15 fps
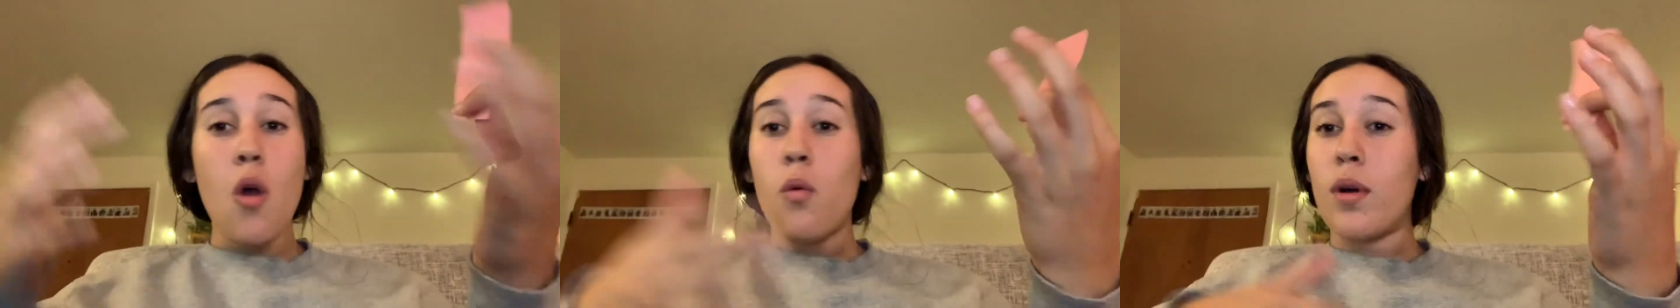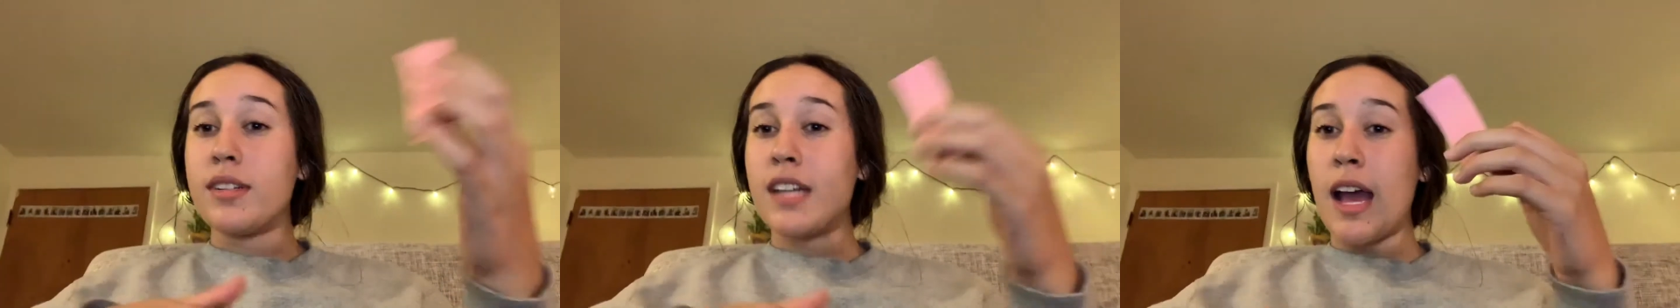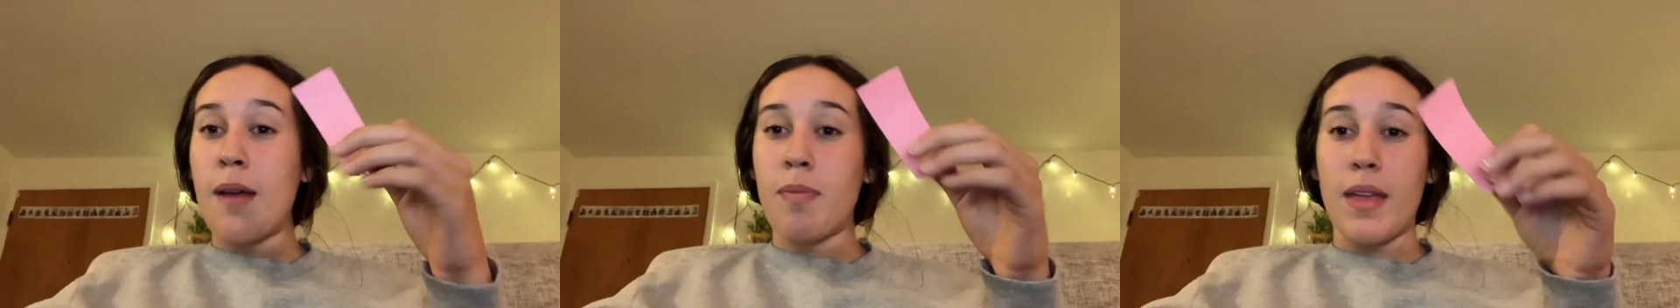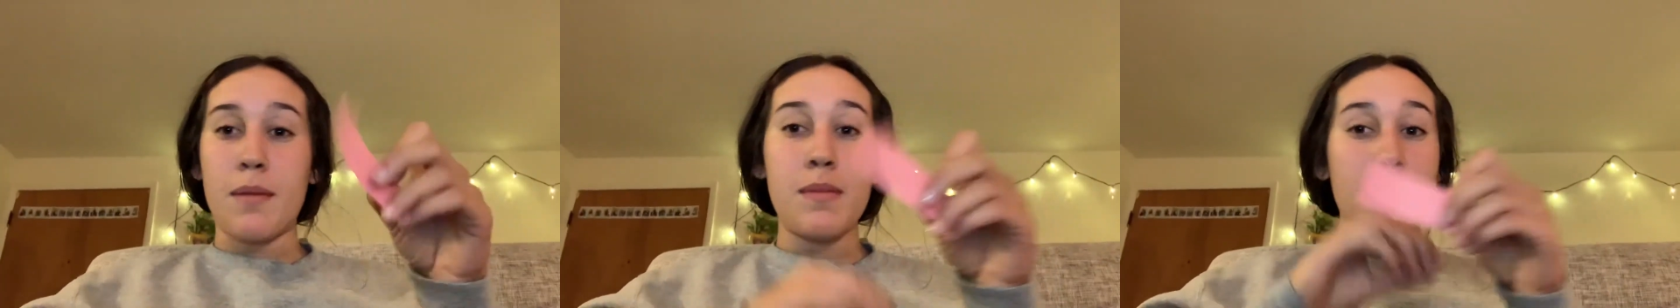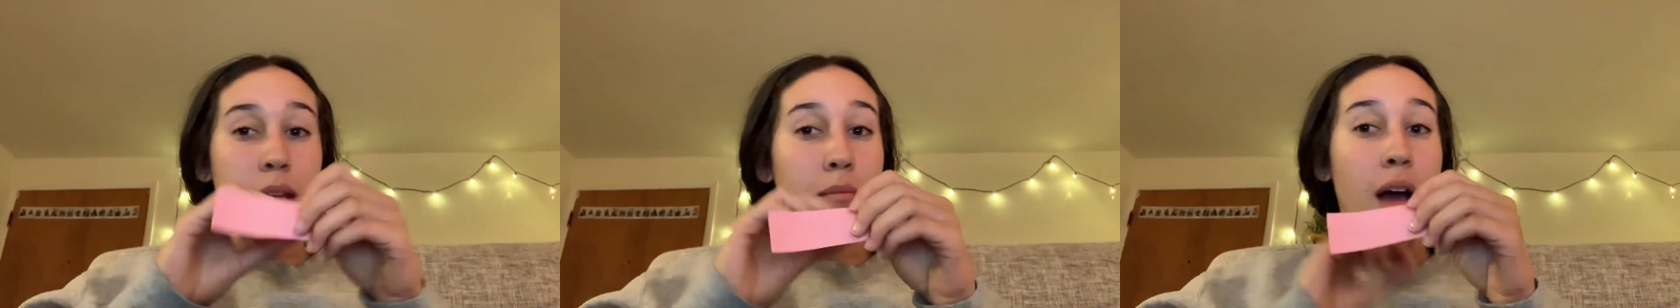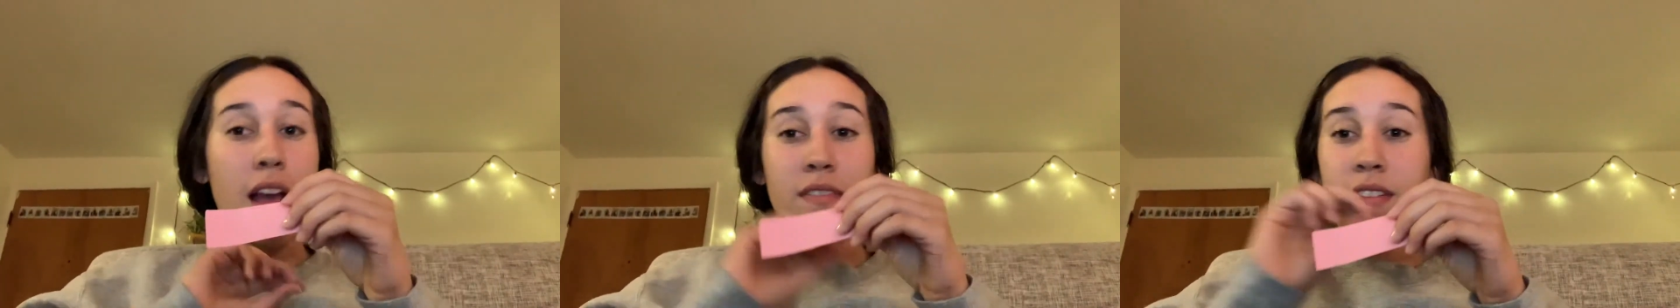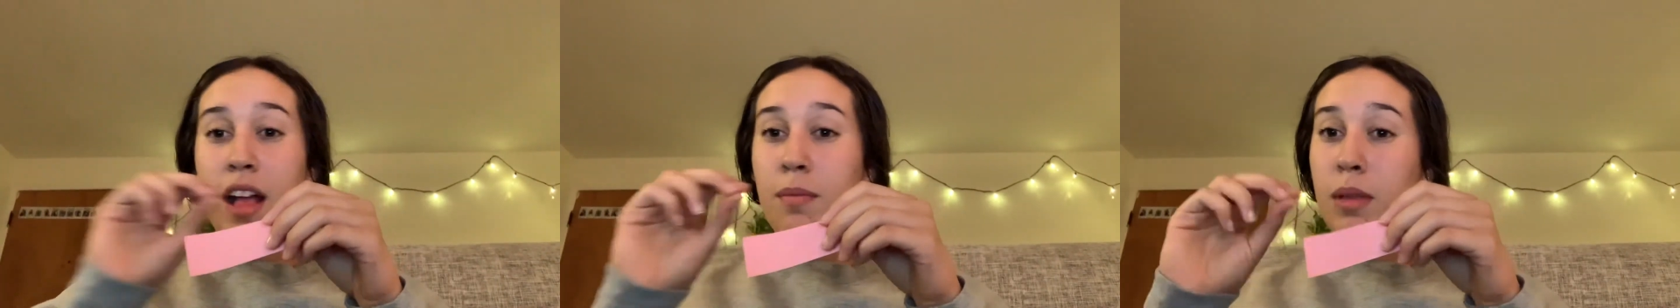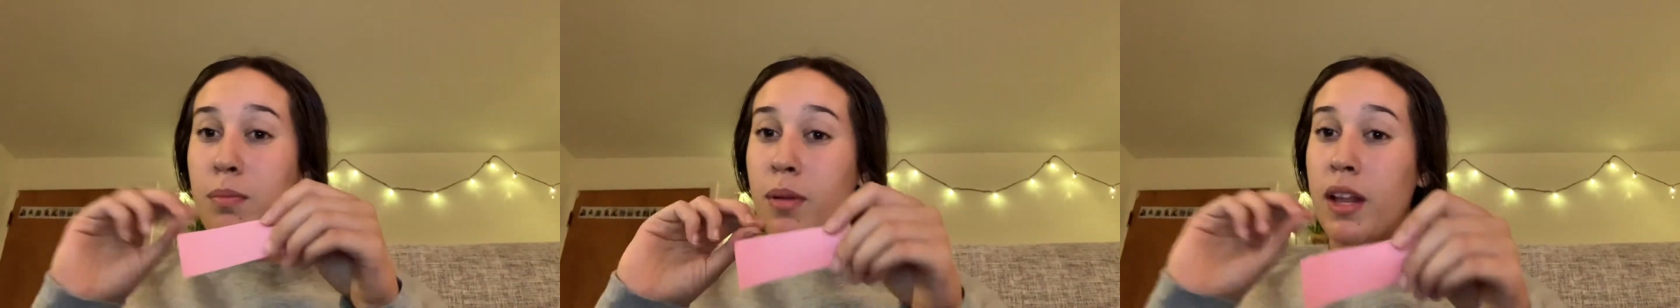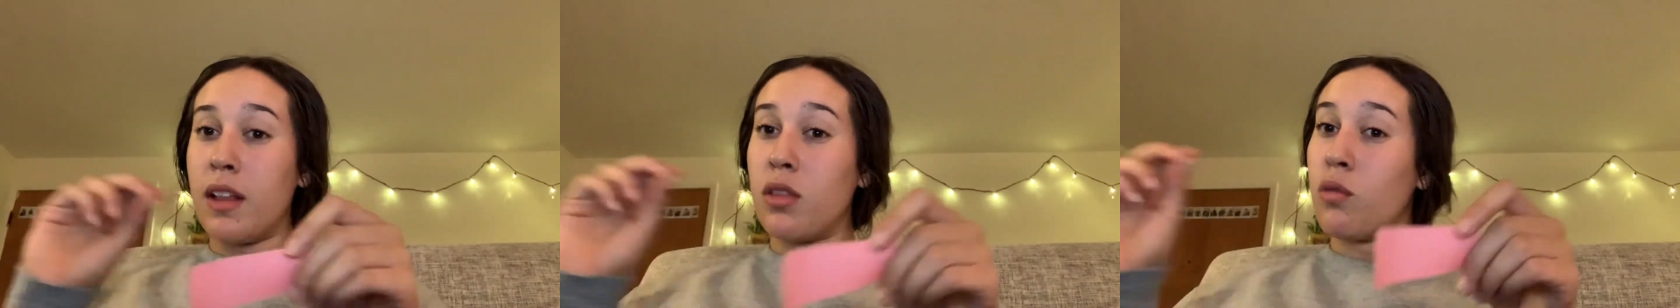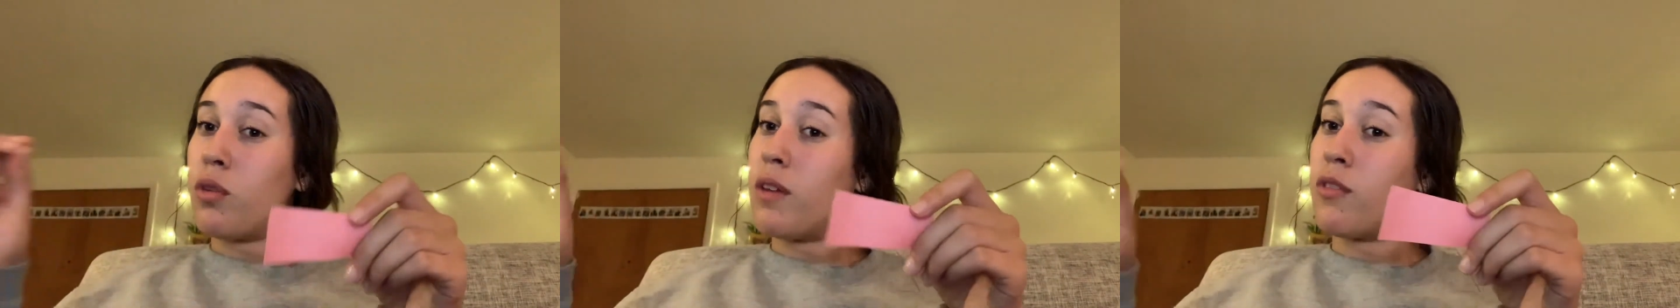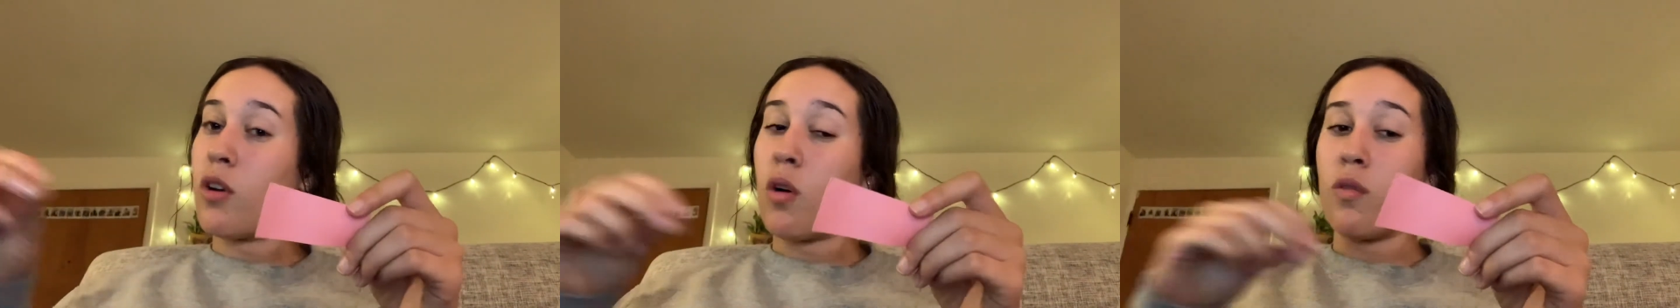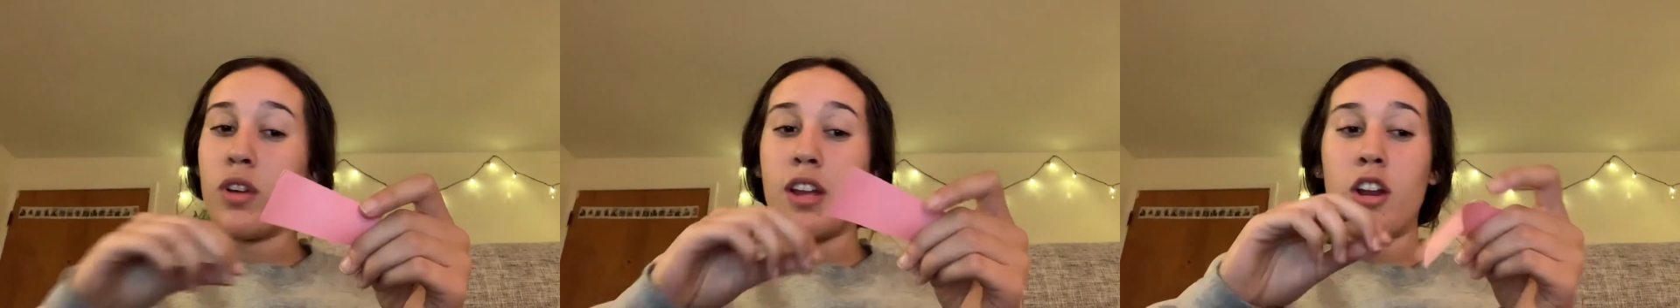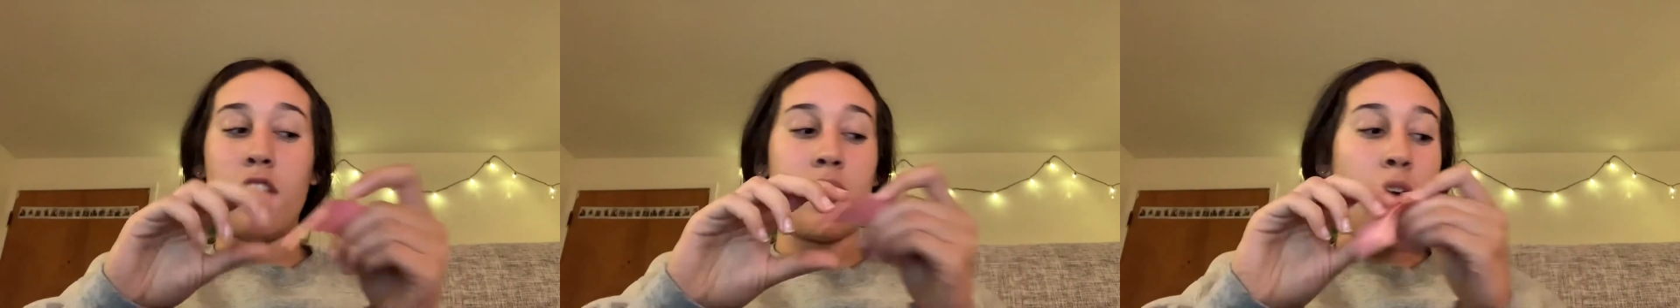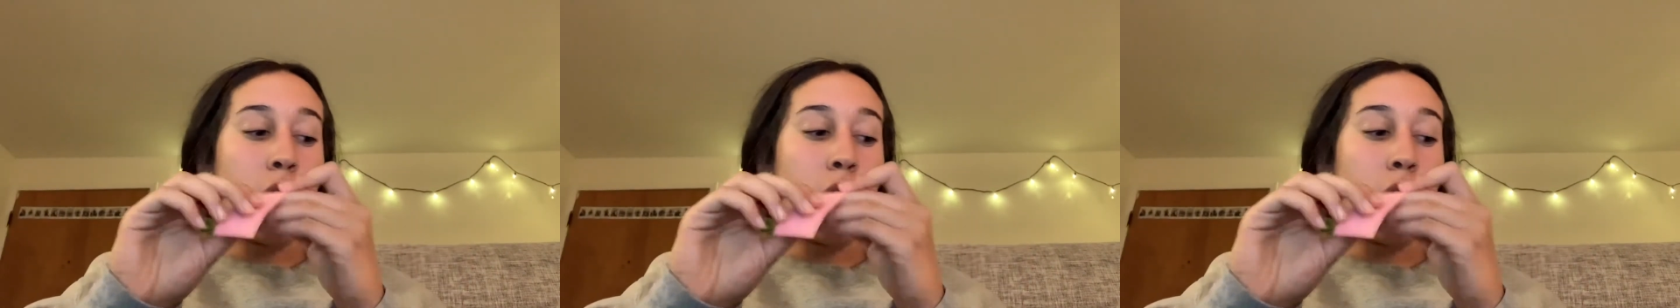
one time like me and my family played in the river over here.